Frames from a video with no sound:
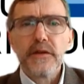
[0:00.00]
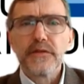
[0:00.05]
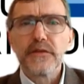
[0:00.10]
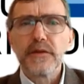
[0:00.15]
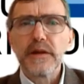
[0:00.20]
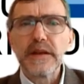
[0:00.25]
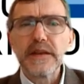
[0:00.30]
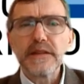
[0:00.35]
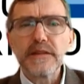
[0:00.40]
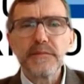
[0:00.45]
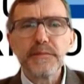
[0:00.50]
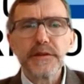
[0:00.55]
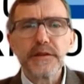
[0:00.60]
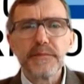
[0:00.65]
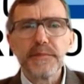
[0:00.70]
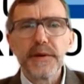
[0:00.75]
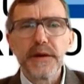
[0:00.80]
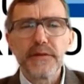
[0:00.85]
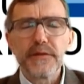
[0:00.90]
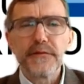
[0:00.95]
So a little
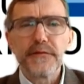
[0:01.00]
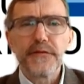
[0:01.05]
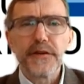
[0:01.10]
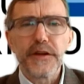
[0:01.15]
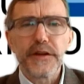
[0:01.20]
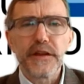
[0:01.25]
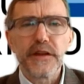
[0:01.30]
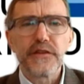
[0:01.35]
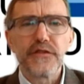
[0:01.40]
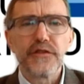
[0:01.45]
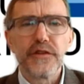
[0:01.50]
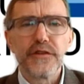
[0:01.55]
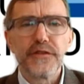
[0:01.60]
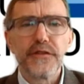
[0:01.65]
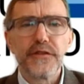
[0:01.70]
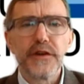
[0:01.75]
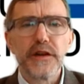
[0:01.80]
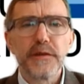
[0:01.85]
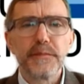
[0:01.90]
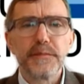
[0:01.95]
bit about the financial
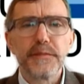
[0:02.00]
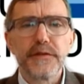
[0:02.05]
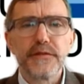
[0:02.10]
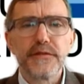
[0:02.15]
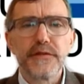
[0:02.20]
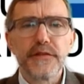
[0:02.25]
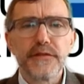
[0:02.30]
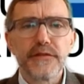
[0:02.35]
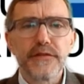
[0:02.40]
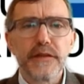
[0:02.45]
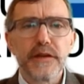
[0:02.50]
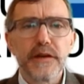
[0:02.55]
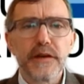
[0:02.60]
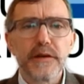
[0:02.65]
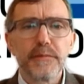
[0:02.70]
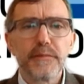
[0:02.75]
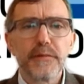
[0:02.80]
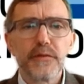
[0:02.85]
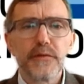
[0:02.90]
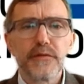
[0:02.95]
development since the
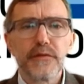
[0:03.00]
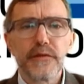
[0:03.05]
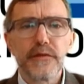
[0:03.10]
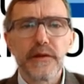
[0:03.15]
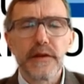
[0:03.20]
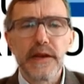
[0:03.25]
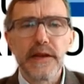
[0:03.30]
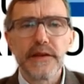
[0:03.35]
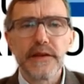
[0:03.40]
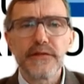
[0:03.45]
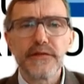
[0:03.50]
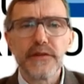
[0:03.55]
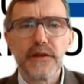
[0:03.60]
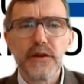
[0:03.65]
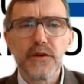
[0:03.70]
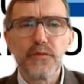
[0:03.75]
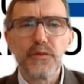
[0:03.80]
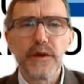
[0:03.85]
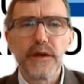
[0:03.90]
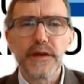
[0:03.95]
IPO. So last
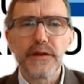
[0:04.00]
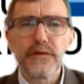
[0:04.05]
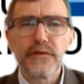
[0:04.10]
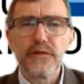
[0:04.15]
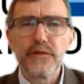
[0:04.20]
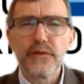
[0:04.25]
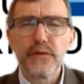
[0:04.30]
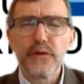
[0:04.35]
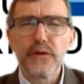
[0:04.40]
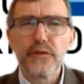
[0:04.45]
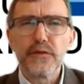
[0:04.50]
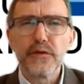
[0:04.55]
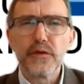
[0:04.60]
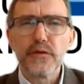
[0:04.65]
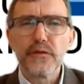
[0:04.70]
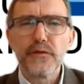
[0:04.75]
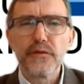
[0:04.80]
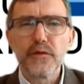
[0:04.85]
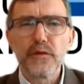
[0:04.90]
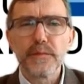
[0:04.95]
year, we had a turnover
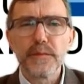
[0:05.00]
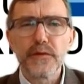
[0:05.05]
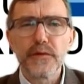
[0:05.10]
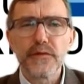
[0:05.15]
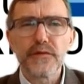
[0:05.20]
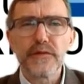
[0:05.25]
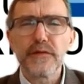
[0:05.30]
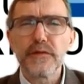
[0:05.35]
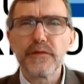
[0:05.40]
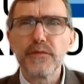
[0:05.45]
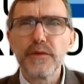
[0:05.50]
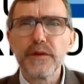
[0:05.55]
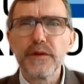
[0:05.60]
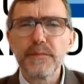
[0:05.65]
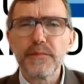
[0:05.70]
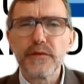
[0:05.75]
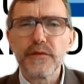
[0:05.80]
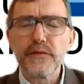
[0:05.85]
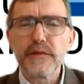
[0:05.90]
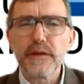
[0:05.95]
of almost
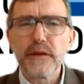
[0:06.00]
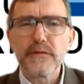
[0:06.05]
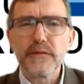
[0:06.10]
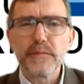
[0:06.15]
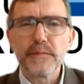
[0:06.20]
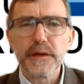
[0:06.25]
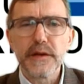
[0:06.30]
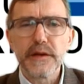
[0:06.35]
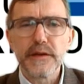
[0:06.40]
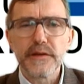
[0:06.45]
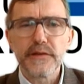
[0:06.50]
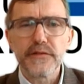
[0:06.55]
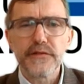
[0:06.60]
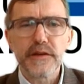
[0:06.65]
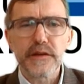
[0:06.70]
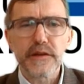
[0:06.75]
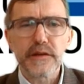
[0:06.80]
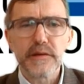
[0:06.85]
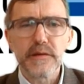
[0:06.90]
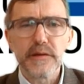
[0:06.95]
3.7 billion
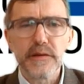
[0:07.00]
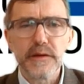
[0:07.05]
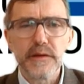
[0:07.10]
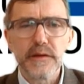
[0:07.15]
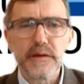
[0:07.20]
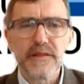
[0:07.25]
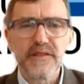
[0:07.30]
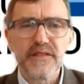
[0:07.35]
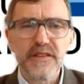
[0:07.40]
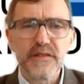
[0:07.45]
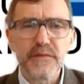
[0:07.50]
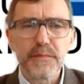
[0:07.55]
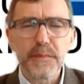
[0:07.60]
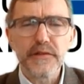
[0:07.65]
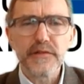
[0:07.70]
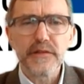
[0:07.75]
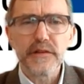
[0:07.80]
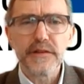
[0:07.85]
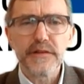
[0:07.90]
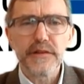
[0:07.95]
SEK. Uh, it's
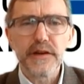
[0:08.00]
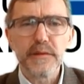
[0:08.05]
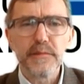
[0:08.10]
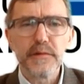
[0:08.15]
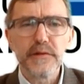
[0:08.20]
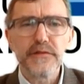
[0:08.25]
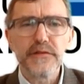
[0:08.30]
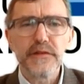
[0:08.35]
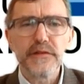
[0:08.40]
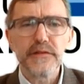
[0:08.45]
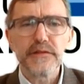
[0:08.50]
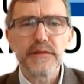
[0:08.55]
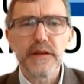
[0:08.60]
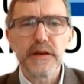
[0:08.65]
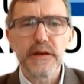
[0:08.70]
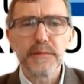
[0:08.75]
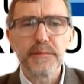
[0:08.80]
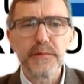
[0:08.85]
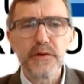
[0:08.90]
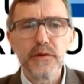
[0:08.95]
basically doubled since the
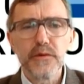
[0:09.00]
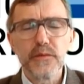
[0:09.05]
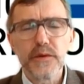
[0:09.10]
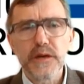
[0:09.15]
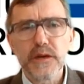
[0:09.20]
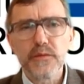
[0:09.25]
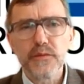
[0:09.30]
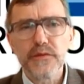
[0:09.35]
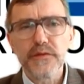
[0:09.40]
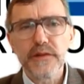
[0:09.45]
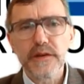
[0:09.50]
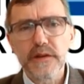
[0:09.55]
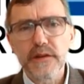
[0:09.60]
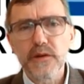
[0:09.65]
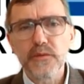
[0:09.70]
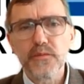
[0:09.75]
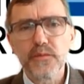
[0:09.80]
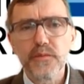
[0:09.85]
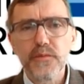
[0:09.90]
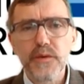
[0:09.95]
IPO, and I would say
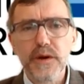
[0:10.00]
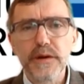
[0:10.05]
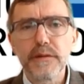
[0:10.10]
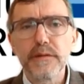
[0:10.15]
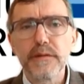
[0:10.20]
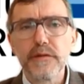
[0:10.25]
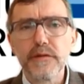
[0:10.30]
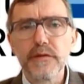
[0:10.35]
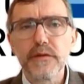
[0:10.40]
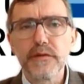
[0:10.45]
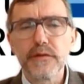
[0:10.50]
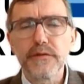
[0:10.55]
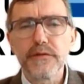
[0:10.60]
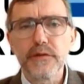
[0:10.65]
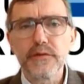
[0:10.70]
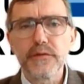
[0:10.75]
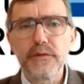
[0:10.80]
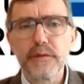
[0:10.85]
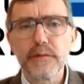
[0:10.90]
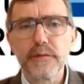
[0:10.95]
that one-third of the
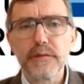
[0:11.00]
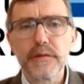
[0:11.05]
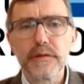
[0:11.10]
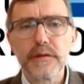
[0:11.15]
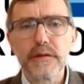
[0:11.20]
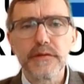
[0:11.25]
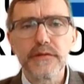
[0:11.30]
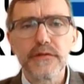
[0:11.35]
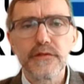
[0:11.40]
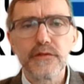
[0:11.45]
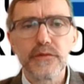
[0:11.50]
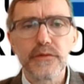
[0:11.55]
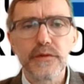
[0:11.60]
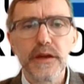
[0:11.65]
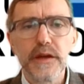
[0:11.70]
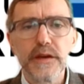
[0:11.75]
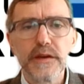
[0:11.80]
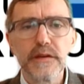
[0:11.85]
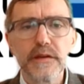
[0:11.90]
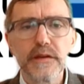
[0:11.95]
growth is
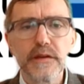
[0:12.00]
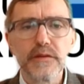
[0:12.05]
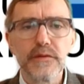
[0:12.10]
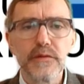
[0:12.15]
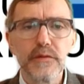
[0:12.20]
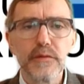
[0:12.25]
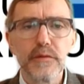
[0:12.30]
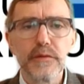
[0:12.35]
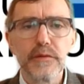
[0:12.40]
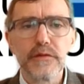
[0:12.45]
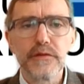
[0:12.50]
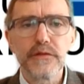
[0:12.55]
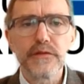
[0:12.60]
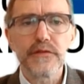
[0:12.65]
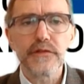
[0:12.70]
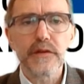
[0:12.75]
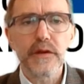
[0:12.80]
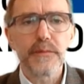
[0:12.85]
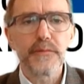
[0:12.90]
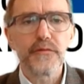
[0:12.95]
organic and
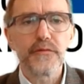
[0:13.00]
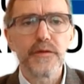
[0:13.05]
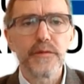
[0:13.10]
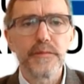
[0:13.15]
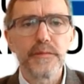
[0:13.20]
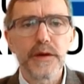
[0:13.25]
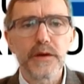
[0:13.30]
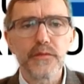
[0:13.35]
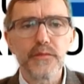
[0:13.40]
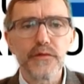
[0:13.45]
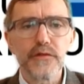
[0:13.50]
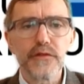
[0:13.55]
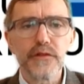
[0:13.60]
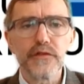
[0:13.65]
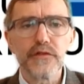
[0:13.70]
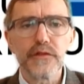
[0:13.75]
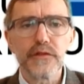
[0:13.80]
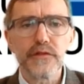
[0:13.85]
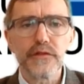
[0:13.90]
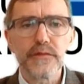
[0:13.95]
two-thirds come from
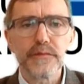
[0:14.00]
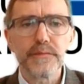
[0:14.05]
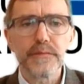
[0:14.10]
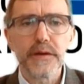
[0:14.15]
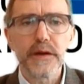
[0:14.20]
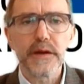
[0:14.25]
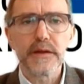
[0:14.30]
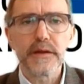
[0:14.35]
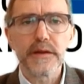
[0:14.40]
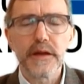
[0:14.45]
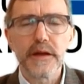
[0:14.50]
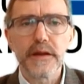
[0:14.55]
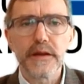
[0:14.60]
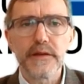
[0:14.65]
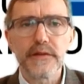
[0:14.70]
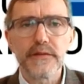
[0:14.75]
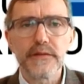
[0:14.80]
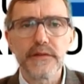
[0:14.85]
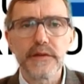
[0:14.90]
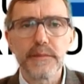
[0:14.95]
acquisitions. And
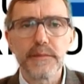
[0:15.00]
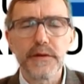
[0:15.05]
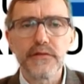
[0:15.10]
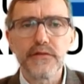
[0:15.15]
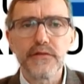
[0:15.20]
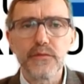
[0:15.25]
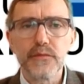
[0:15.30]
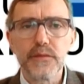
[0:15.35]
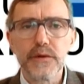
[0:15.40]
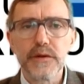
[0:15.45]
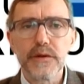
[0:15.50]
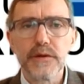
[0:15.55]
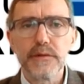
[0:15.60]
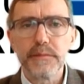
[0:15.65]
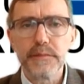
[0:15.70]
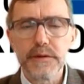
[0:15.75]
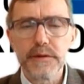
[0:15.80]
as I mentioned, we